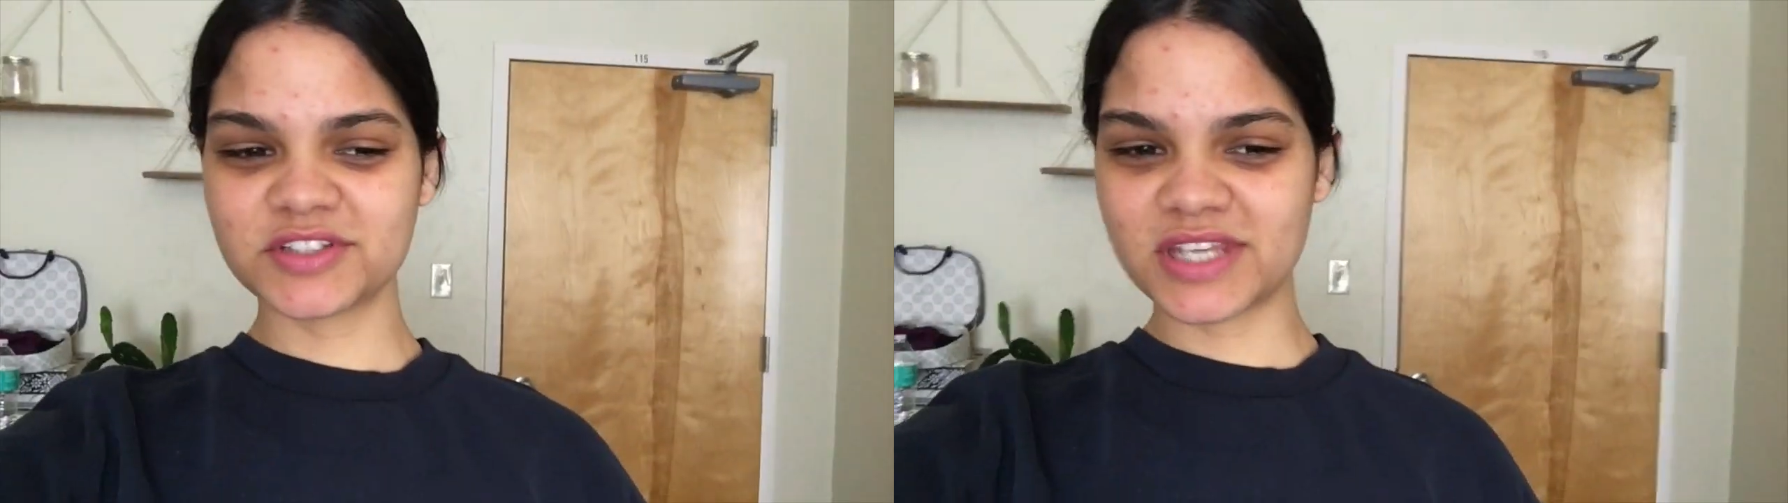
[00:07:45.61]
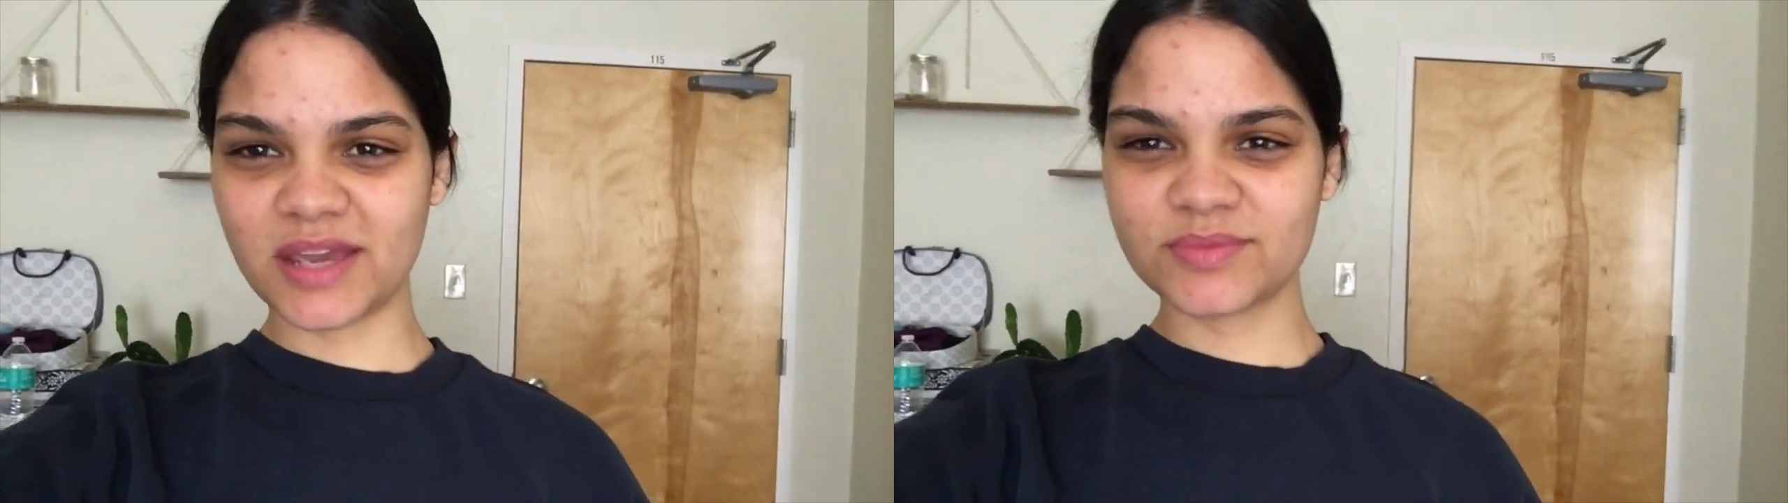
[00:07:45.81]

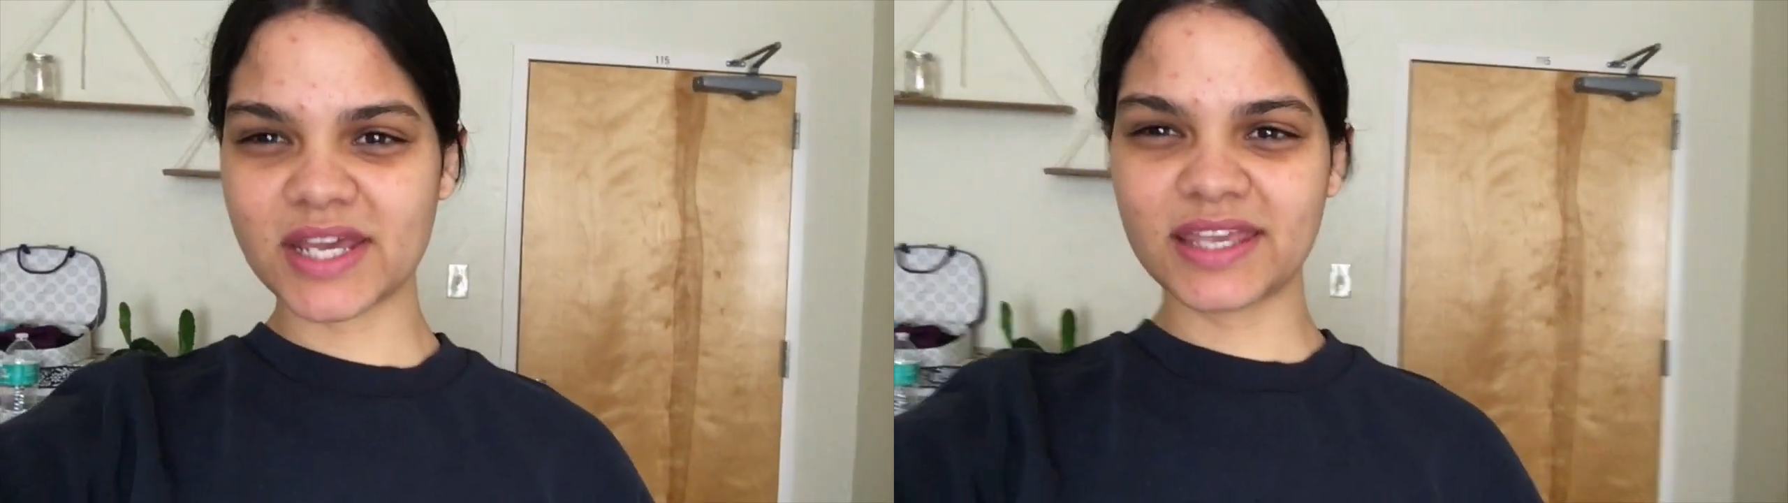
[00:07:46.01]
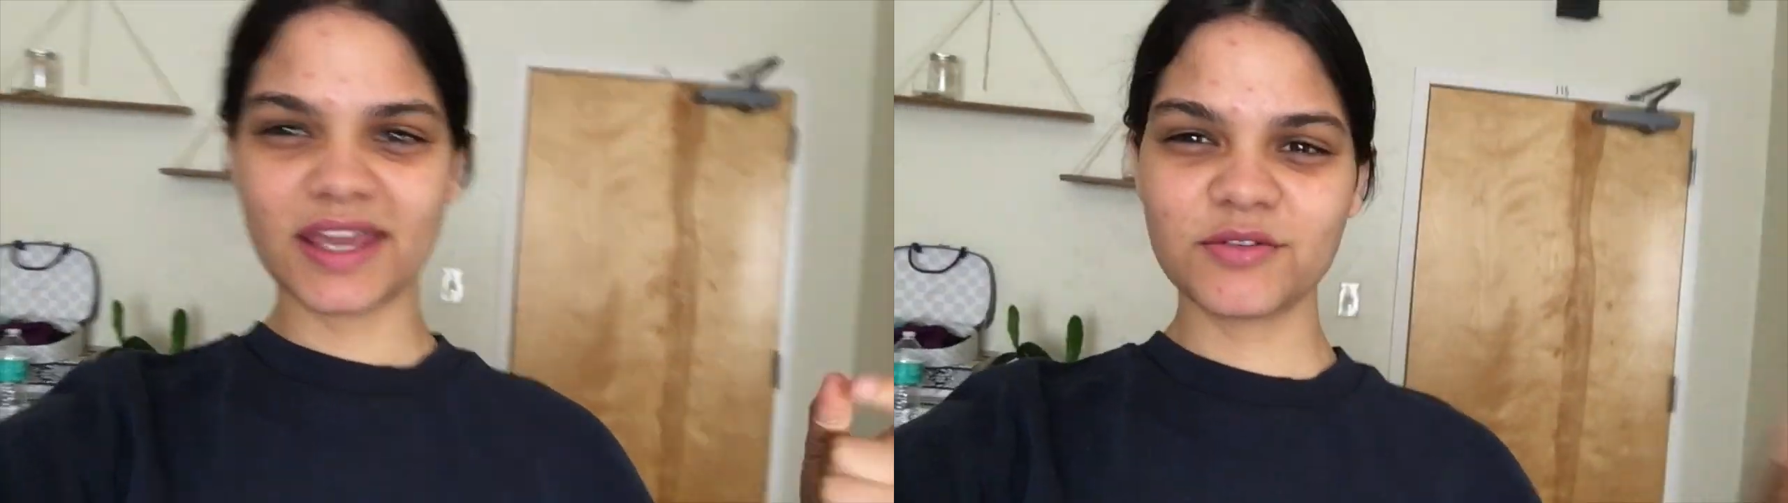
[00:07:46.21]
games, I
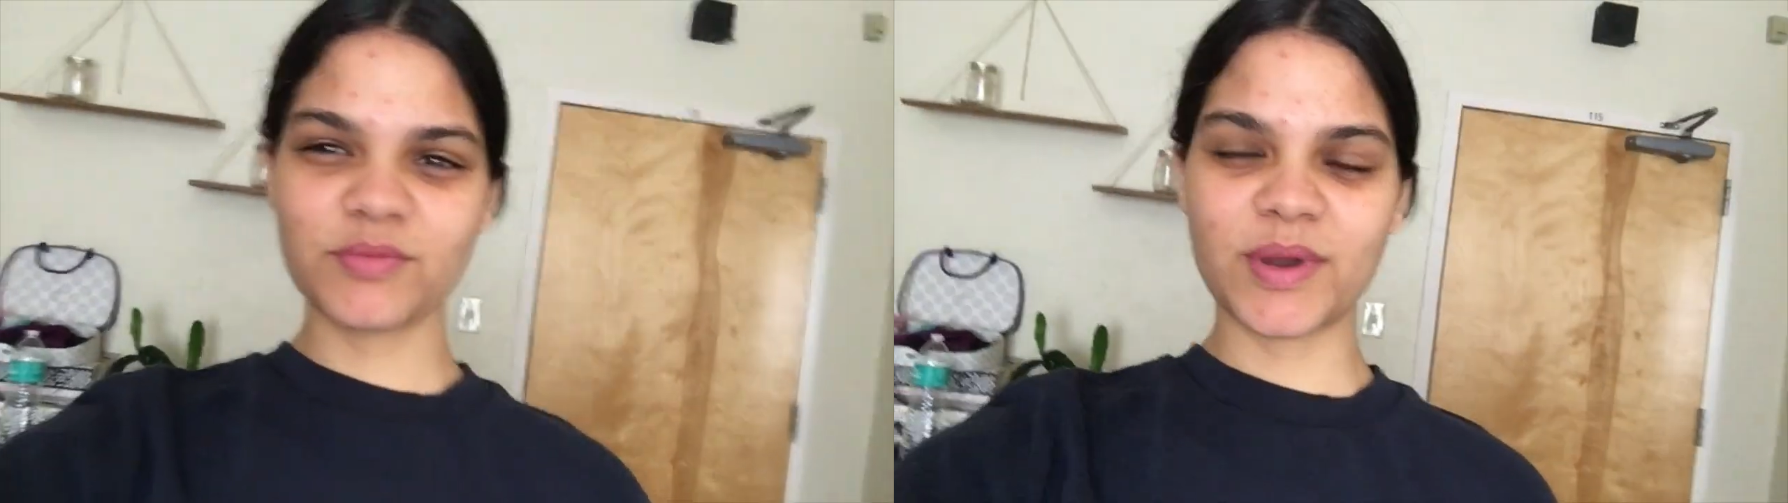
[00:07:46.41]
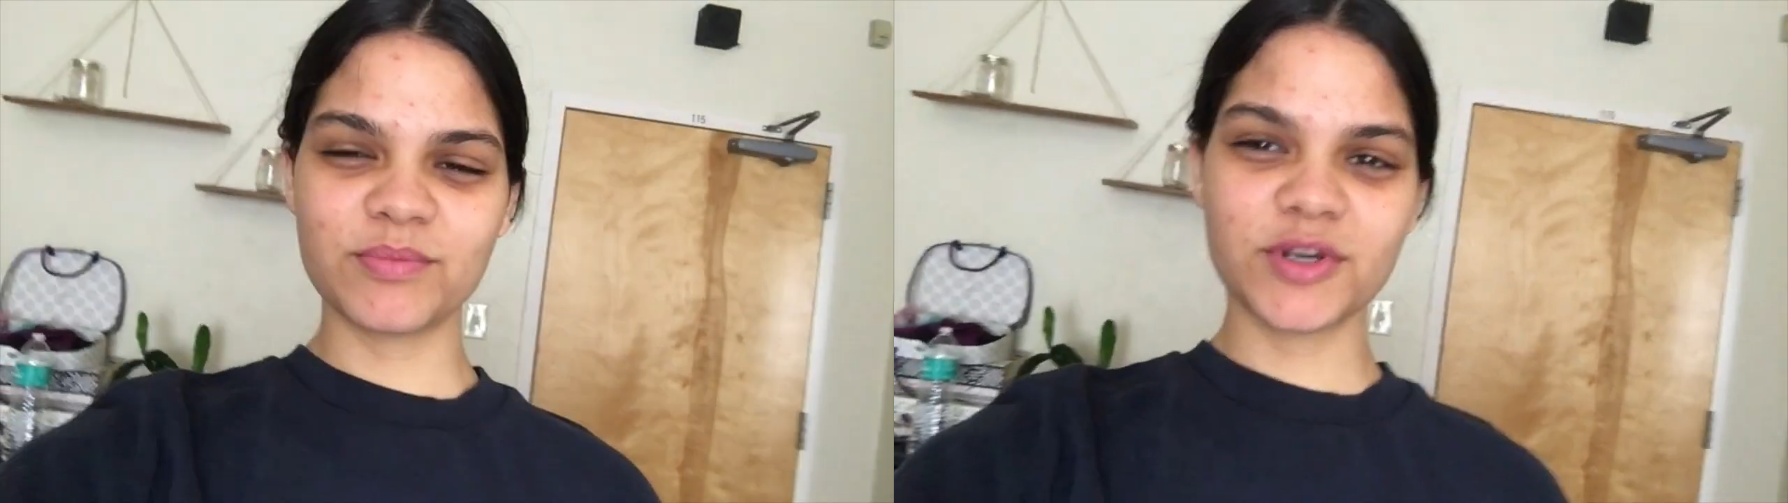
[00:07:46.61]
can't
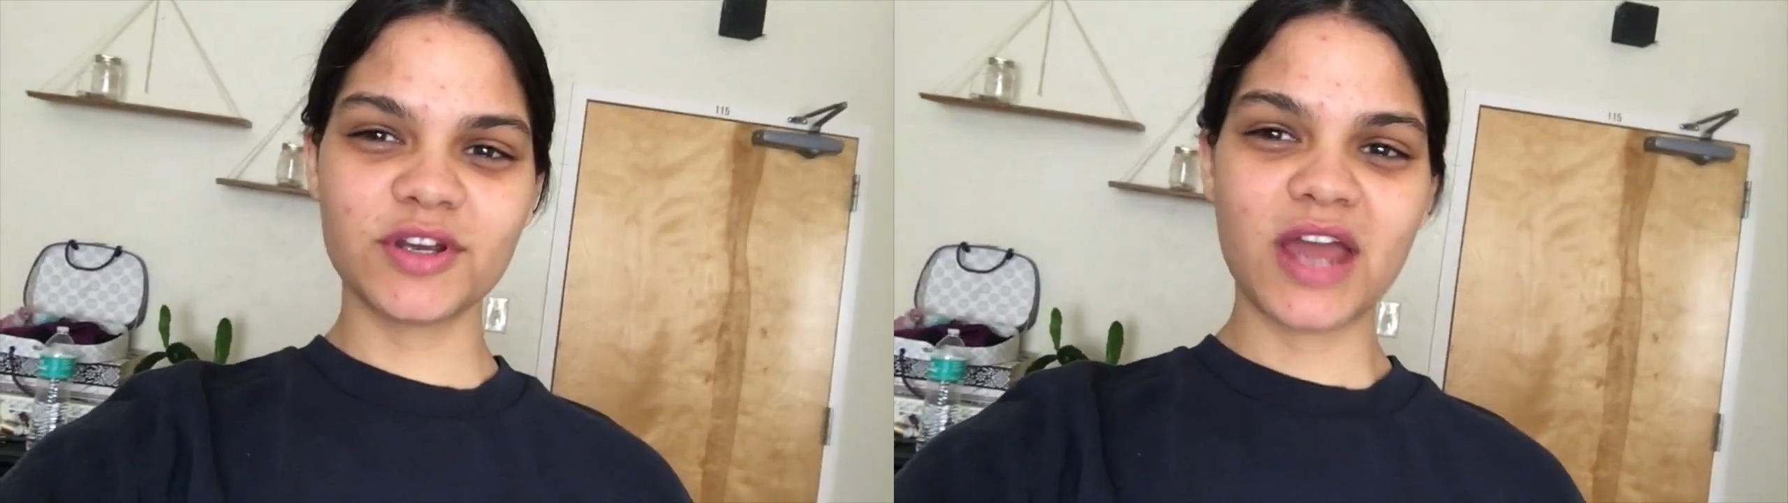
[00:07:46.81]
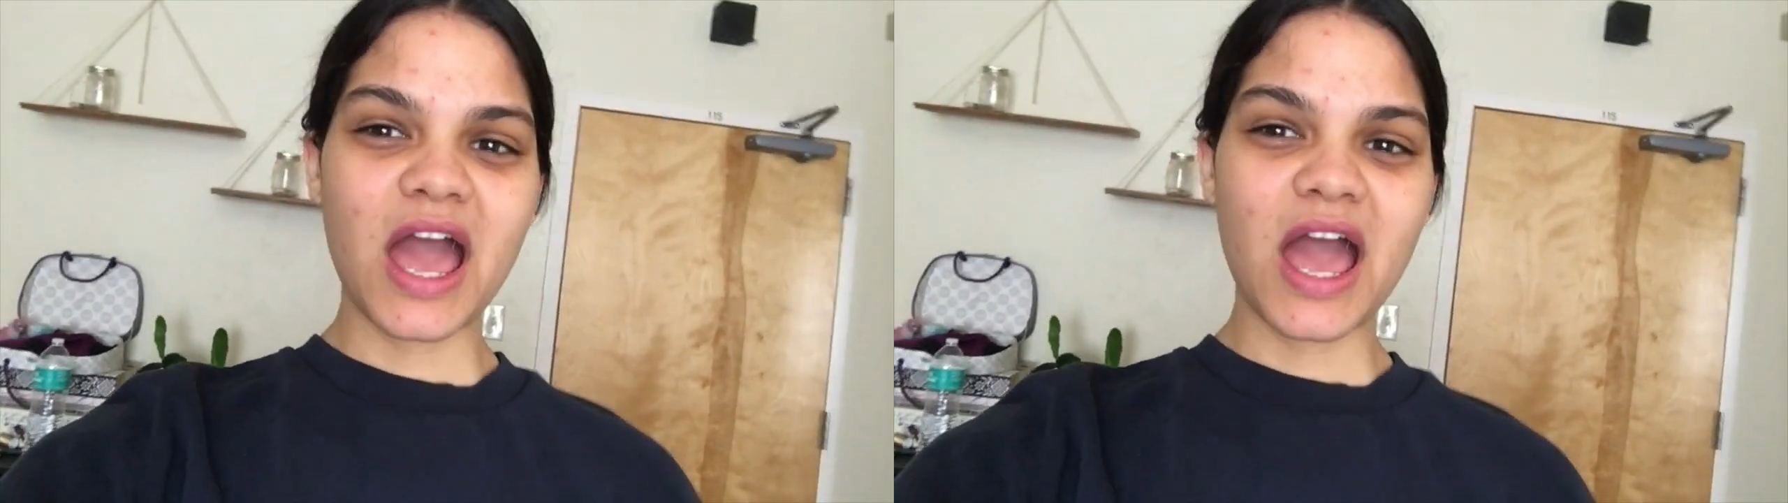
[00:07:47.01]
remember,